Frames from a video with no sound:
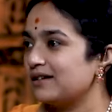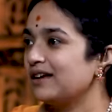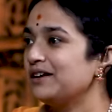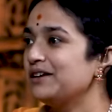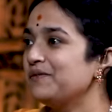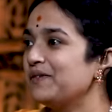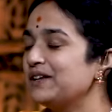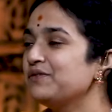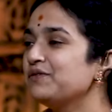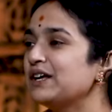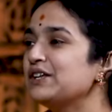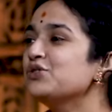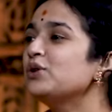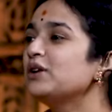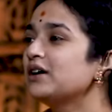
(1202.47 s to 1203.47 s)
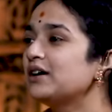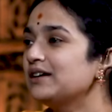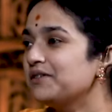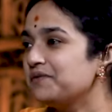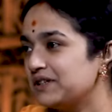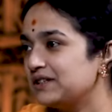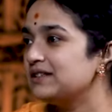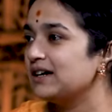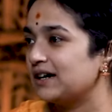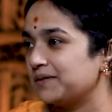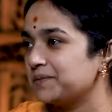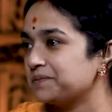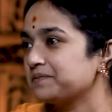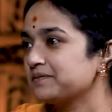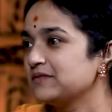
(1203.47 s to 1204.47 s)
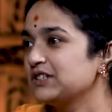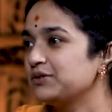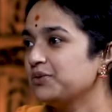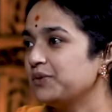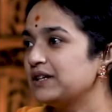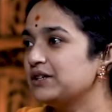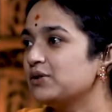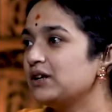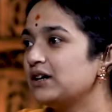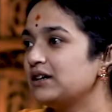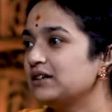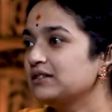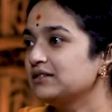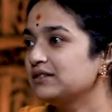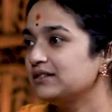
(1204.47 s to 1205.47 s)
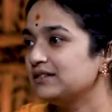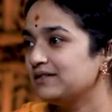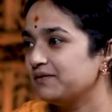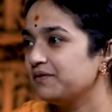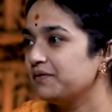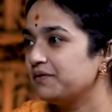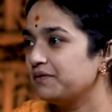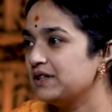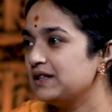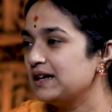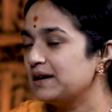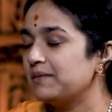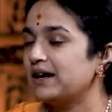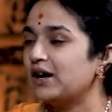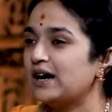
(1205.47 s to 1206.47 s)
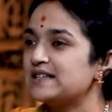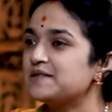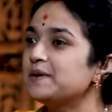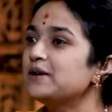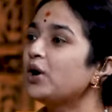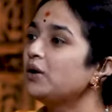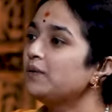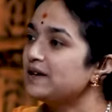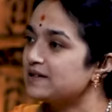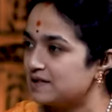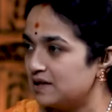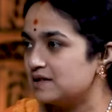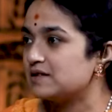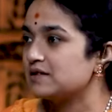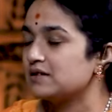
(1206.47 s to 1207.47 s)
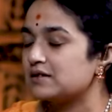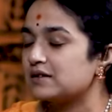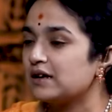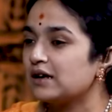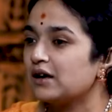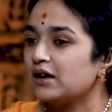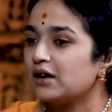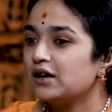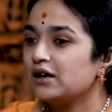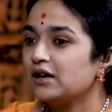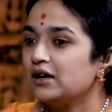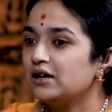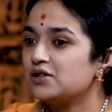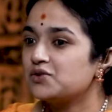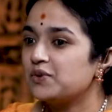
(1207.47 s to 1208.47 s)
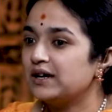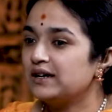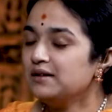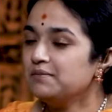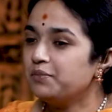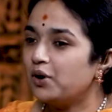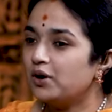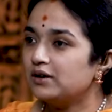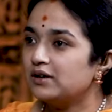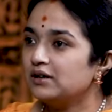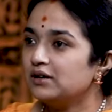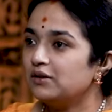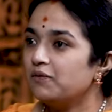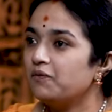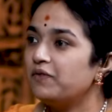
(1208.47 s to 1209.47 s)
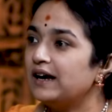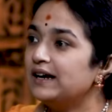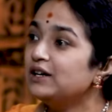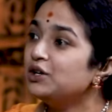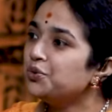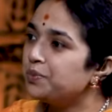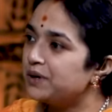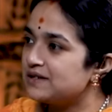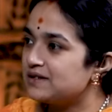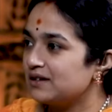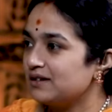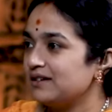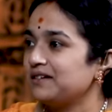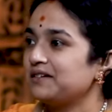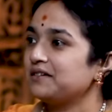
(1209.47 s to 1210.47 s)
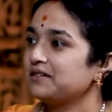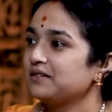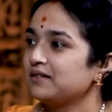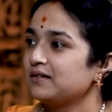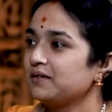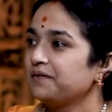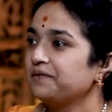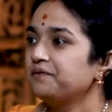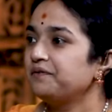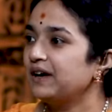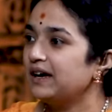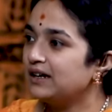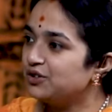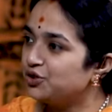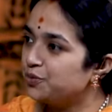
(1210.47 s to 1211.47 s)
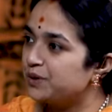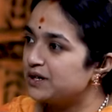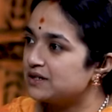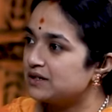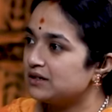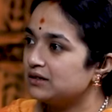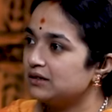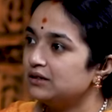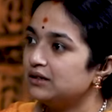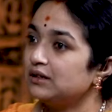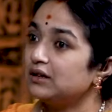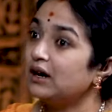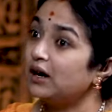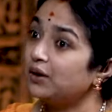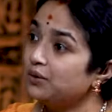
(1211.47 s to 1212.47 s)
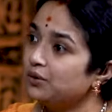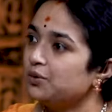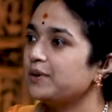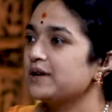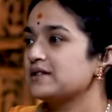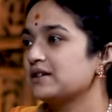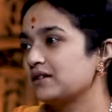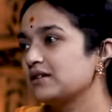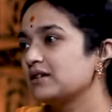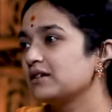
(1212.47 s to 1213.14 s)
And when you learn a vidya, when you learn vidya, my husband always says this. It is very important when to present it, where to present it, and how to present it.